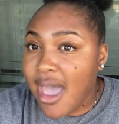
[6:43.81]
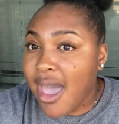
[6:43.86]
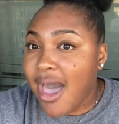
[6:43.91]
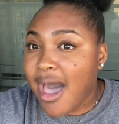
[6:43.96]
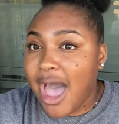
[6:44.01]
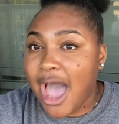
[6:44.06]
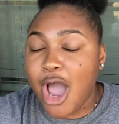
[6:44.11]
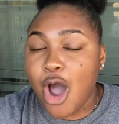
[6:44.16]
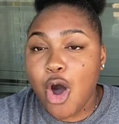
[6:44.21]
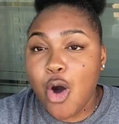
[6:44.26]

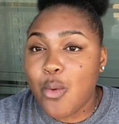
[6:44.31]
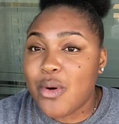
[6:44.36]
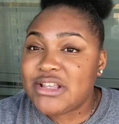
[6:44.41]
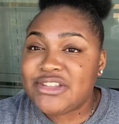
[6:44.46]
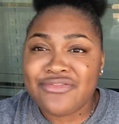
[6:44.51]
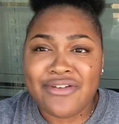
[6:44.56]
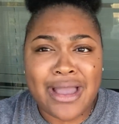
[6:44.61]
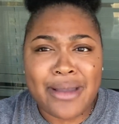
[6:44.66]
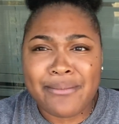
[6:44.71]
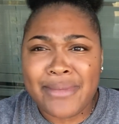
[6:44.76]
I always
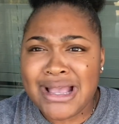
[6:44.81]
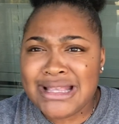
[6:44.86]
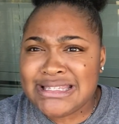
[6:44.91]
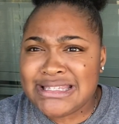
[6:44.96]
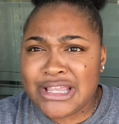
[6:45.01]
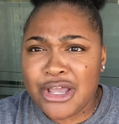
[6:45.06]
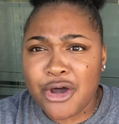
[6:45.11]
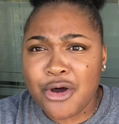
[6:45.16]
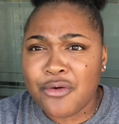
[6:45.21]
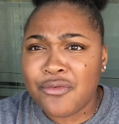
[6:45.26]
find
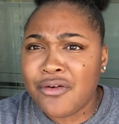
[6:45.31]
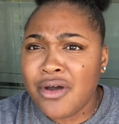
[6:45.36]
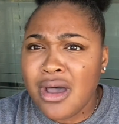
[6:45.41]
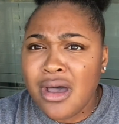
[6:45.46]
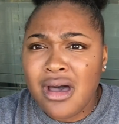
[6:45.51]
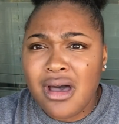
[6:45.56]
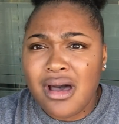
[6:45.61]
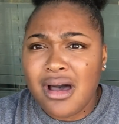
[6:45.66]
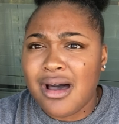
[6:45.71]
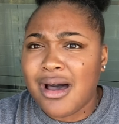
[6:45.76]
myself
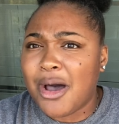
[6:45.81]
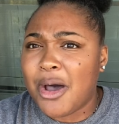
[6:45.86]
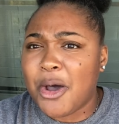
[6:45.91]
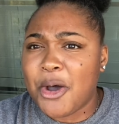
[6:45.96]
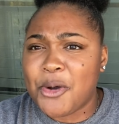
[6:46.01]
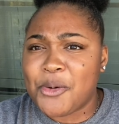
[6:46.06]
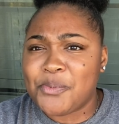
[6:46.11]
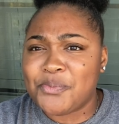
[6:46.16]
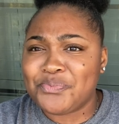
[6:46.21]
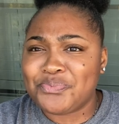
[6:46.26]

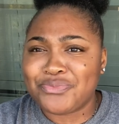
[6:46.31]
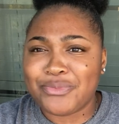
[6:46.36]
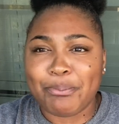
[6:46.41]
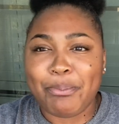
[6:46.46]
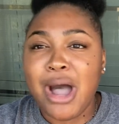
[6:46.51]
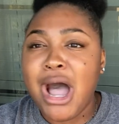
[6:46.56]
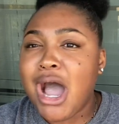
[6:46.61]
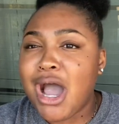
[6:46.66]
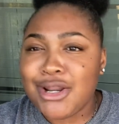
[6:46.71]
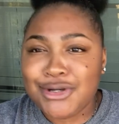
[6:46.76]

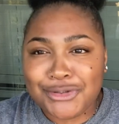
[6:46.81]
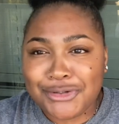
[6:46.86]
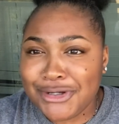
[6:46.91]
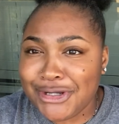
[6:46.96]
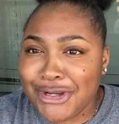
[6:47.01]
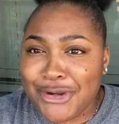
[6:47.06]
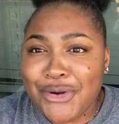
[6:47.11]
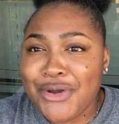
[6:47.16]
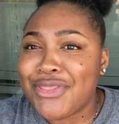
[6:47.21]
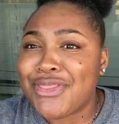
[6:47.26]
pondering
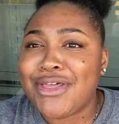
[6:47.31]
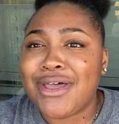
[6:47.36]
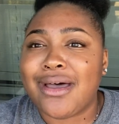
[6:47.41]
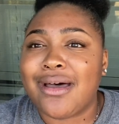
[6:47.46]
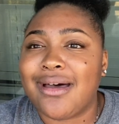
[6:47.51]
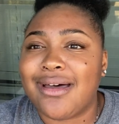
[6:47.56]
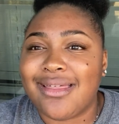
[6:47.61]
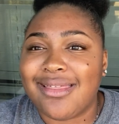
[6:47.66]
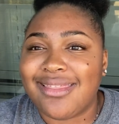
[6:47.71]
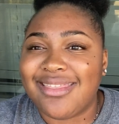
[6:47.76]
on
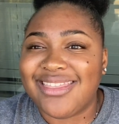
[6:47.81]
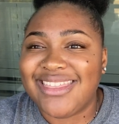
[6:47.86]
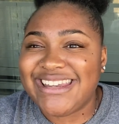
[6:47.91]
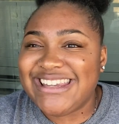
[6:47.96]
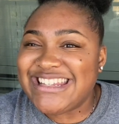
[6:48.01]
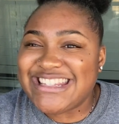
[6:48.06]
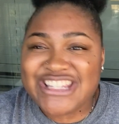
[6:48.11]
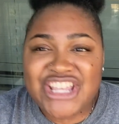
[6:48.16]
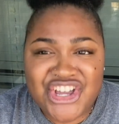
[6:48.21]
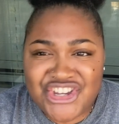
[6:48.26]
the
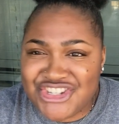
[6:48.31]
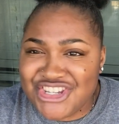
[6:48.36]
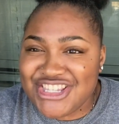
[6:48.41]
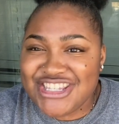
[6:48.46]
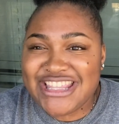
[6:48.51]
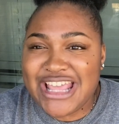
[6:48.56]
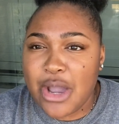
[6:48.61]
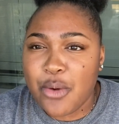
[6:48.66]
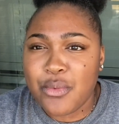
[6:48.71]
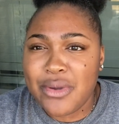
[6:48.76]
discussions
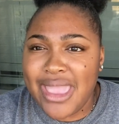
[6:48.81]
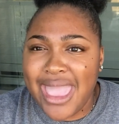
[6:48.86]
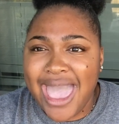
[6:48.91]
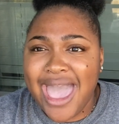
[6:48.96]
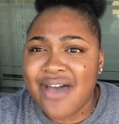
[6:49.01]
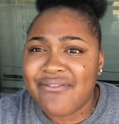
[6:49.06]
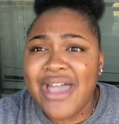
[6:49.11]
that we have